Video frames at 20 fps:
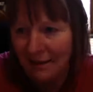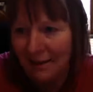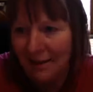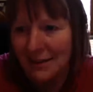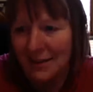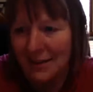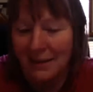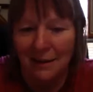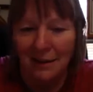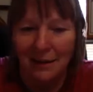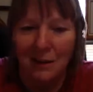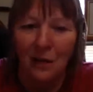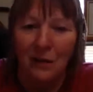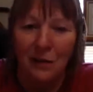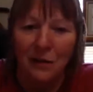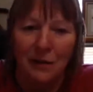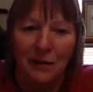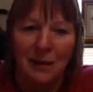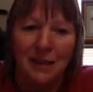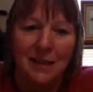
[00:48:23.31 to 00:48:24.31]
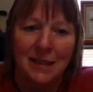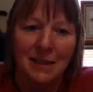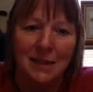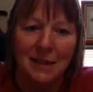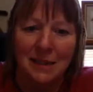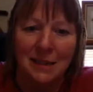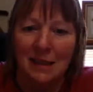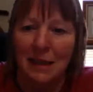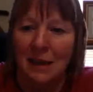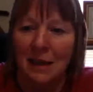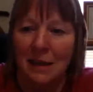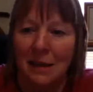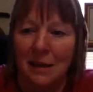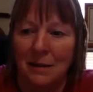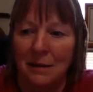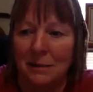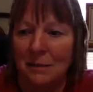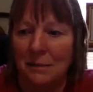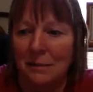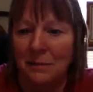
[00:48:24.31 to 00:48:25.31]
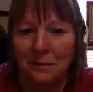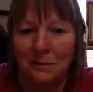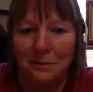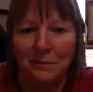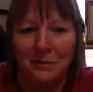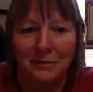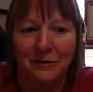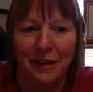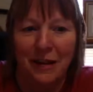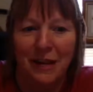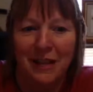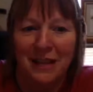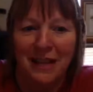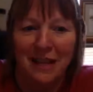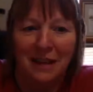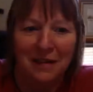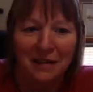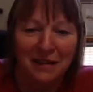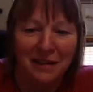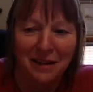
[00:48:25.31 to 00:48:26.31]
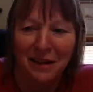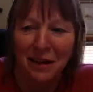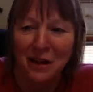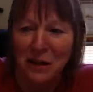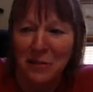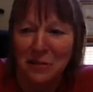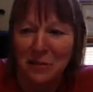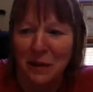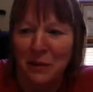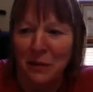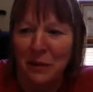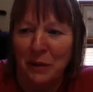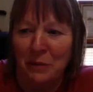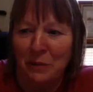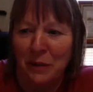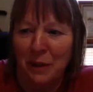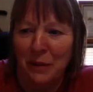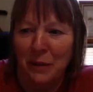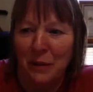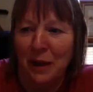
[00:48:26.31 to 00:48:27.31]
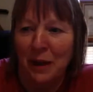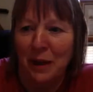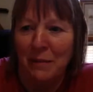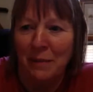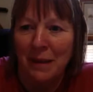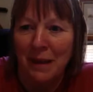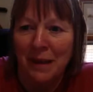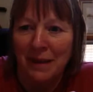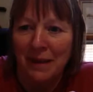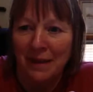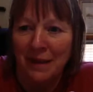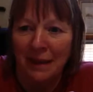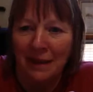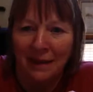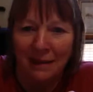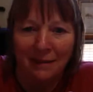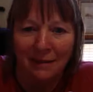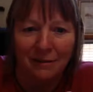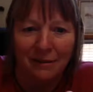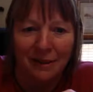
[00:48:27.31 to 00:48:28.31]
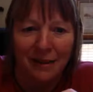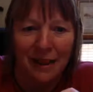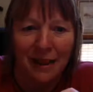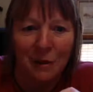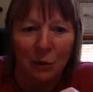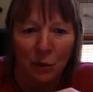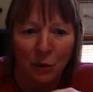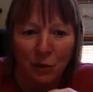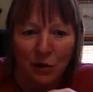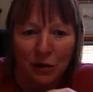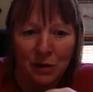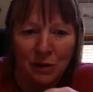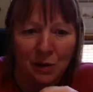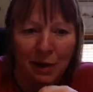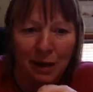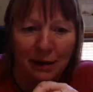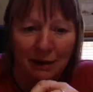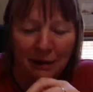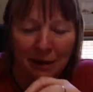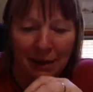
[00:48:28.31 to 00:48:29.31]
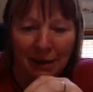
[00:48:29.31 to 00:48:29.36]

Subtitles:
I did a lot of this face down in the carpet, weeping, why me thing for that one as well.